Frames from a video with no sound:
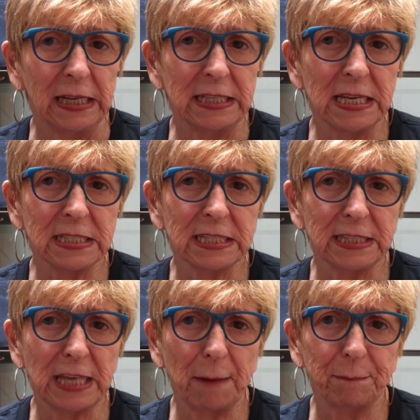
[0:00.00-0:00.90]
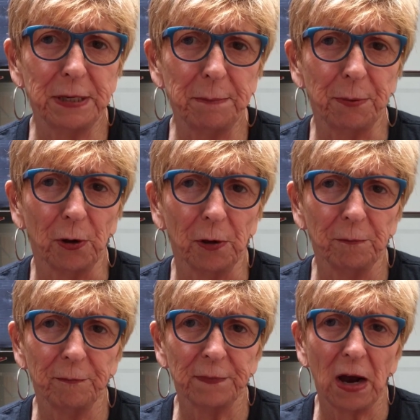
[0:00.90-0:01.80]
is that
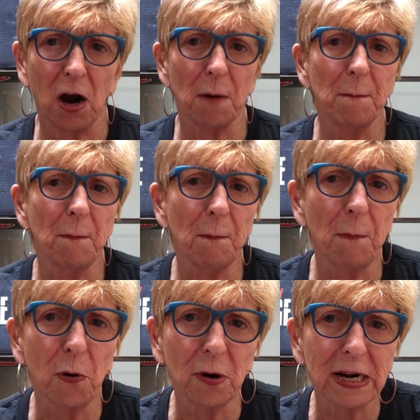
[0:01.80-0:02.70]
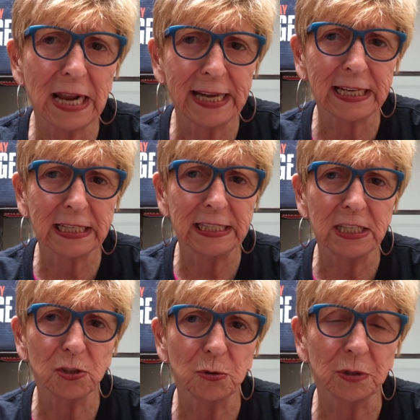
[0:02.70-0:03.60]
people are more
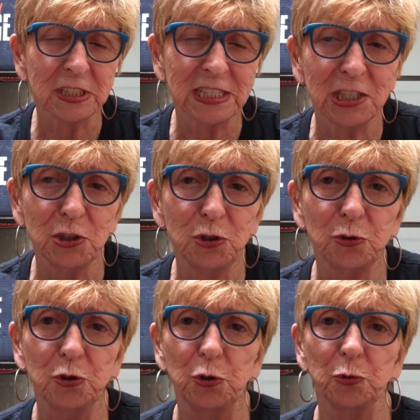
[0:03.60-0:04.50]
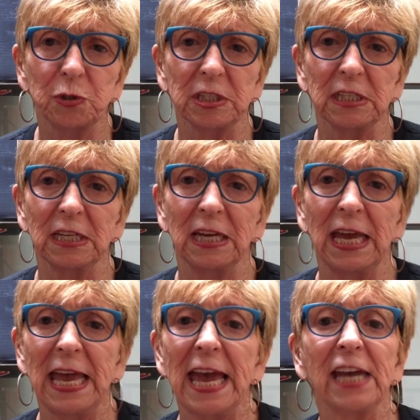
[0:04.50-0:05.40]
likely to continue using
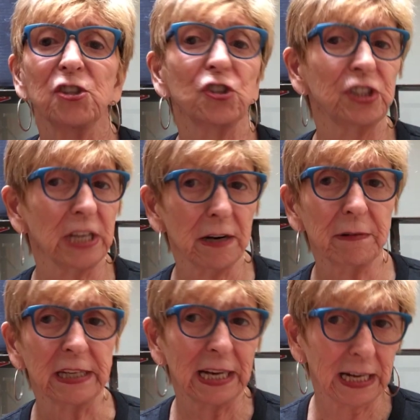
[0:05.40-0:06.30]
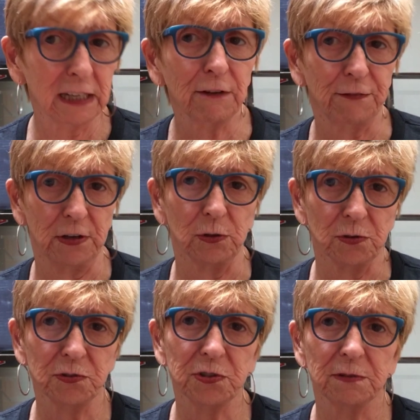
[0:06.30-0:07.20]
and sharing
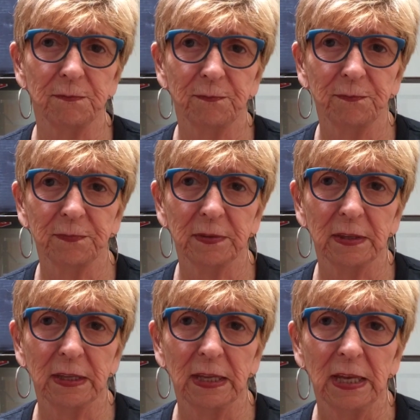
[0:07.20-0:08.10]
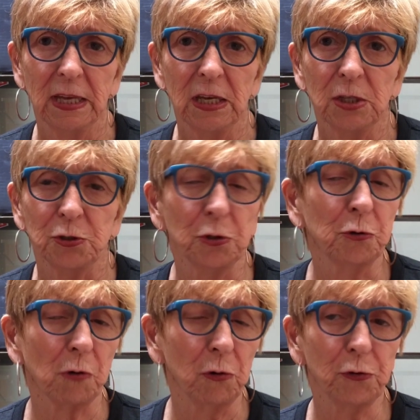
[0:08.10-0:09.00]
ClickFunnels to
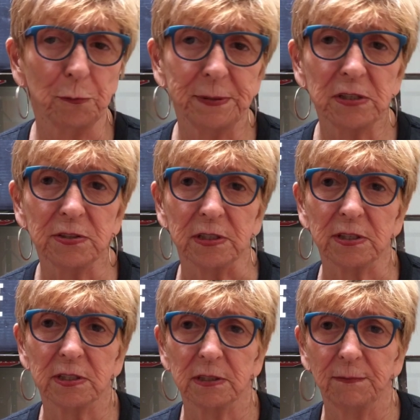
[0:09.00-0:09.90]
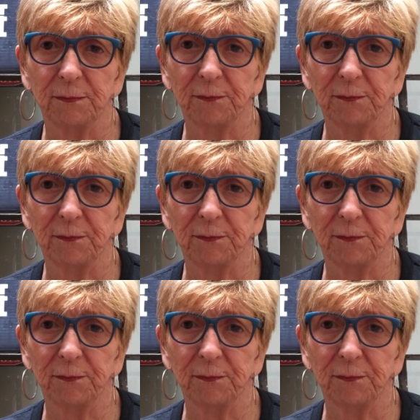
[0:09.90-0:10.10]
grow their business.